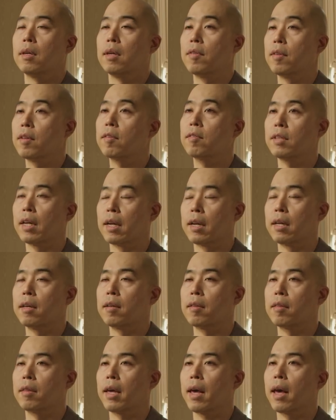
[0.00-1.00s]
In this
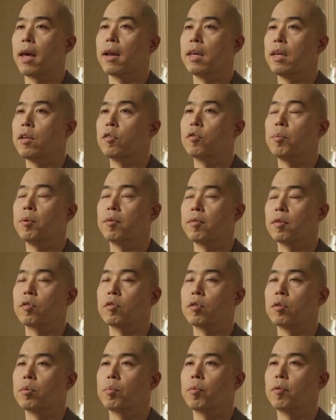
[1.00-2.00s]
study, they had each
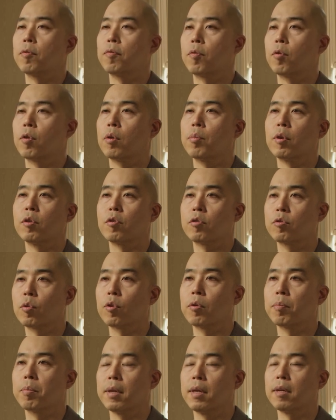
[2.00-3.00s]
musician perform a
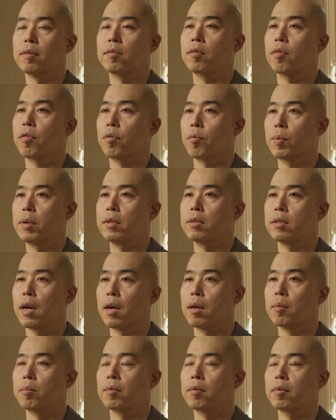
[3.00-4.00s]
short piece 3
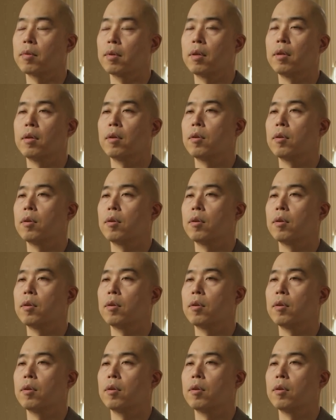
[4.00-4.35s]
times.